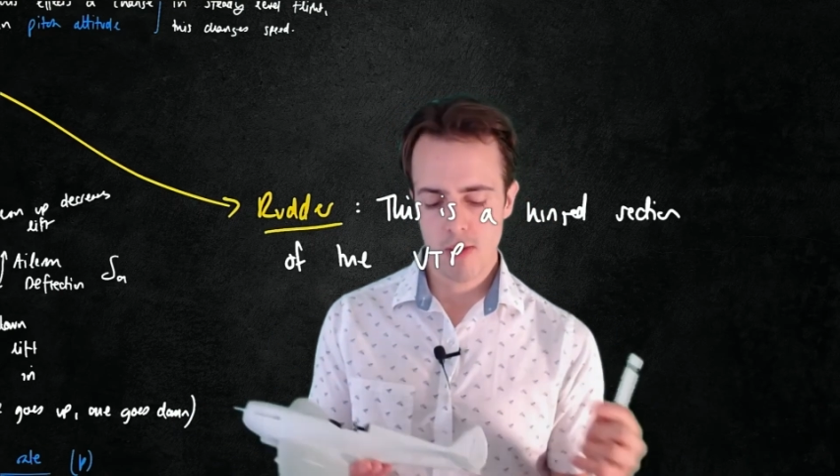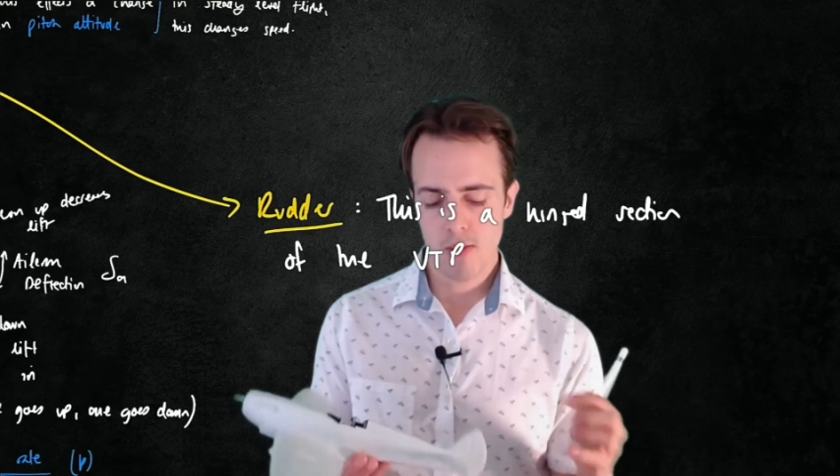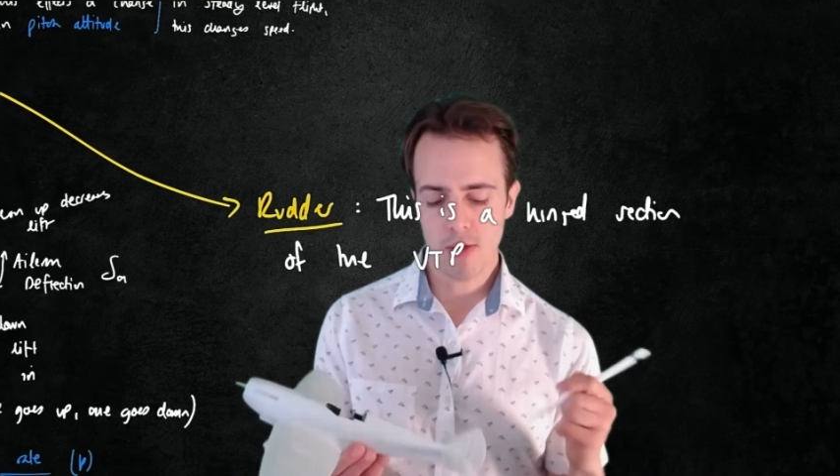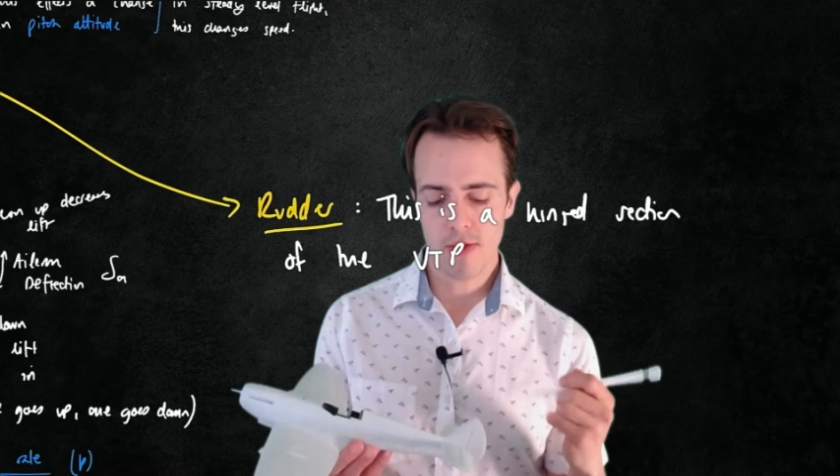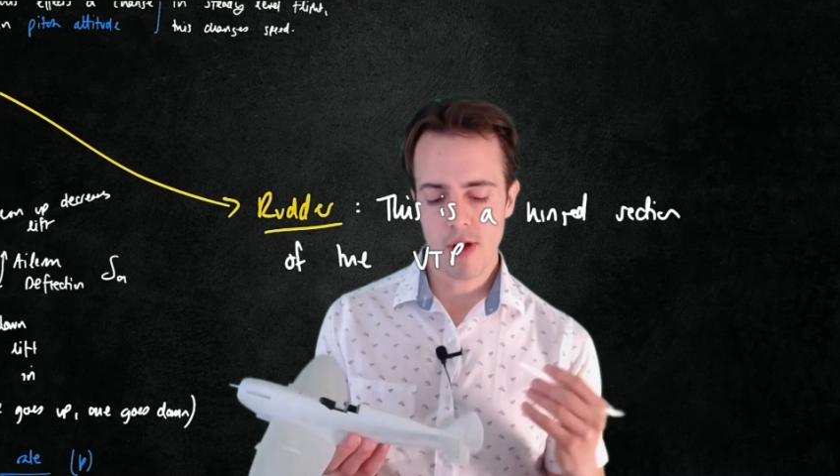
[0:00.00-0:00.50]

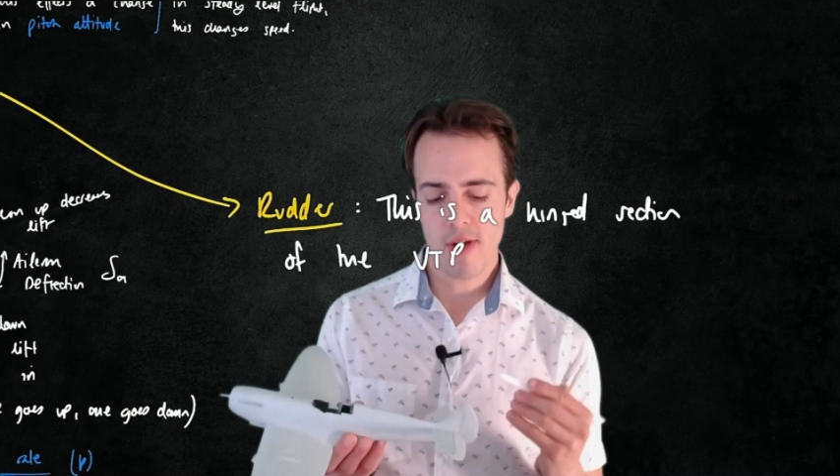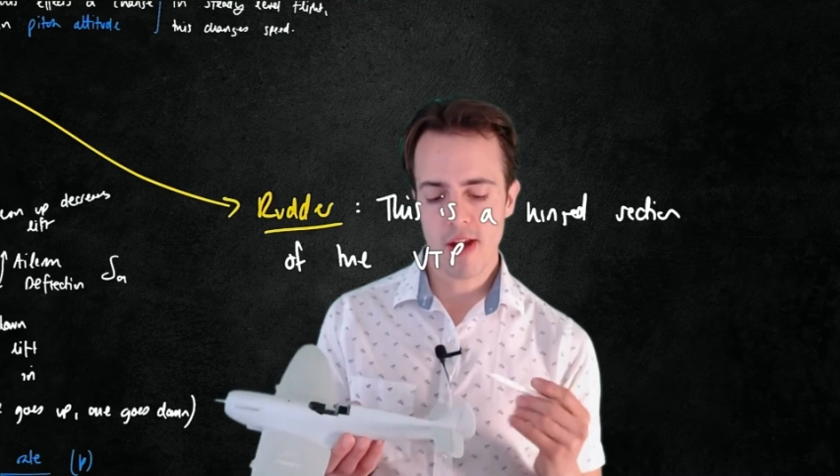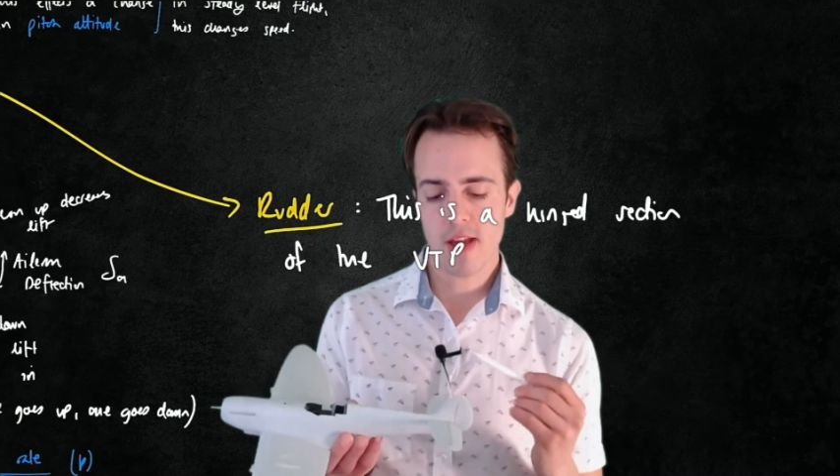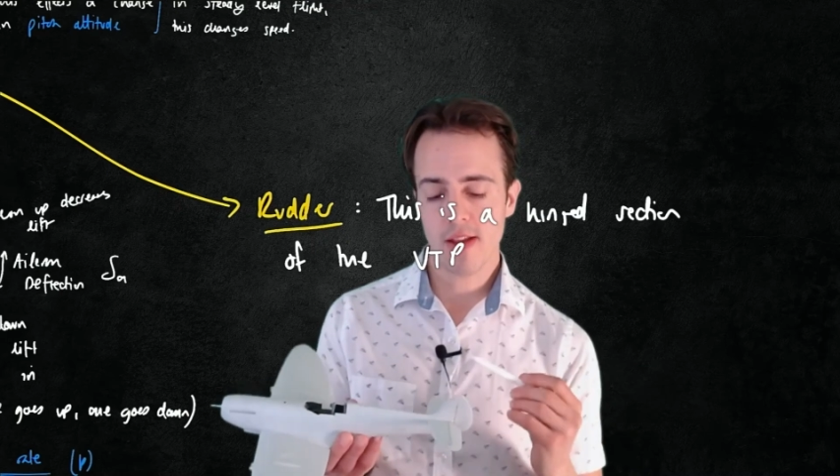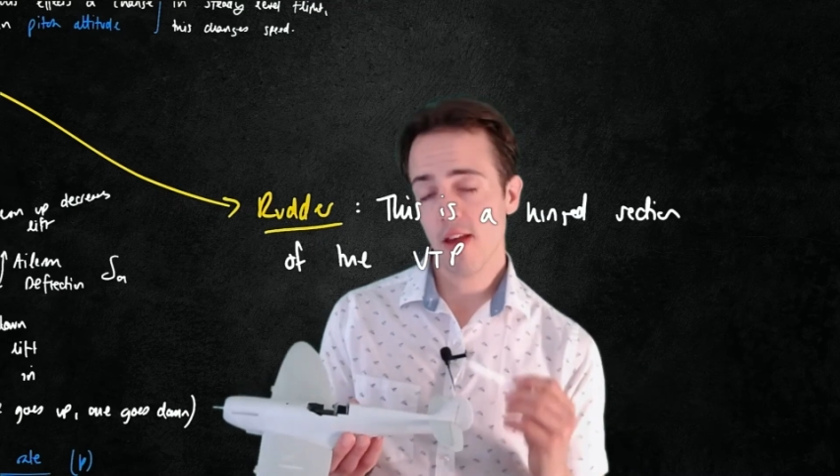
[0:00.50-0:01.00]
What the rudder
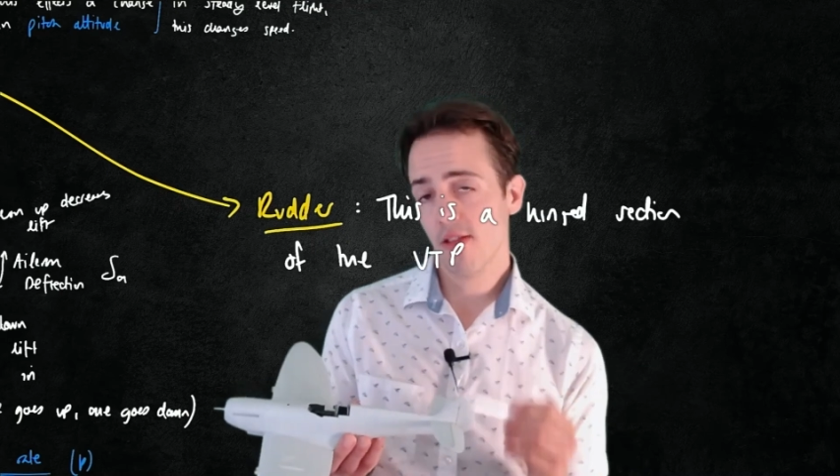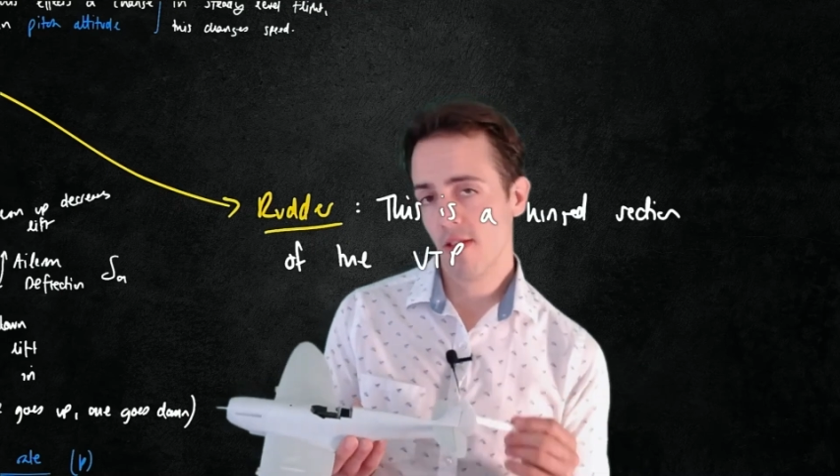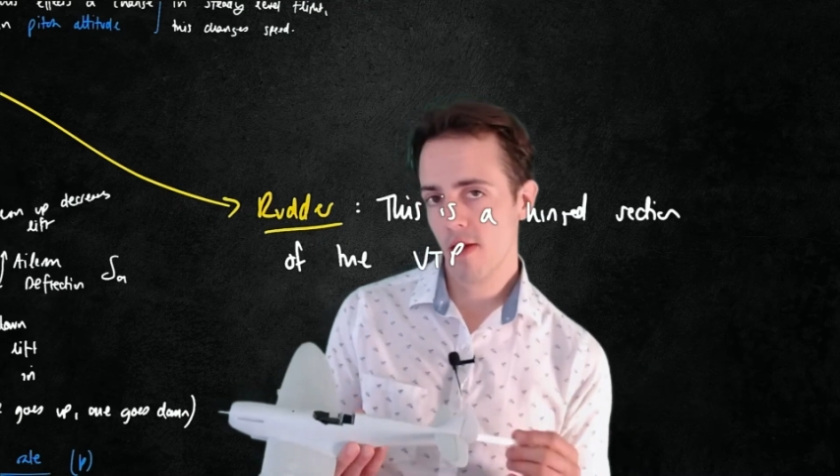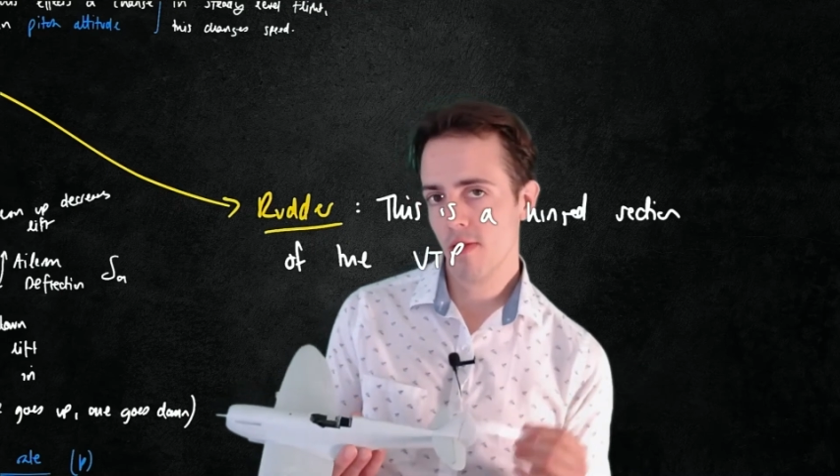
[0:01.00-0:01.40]
actually does though,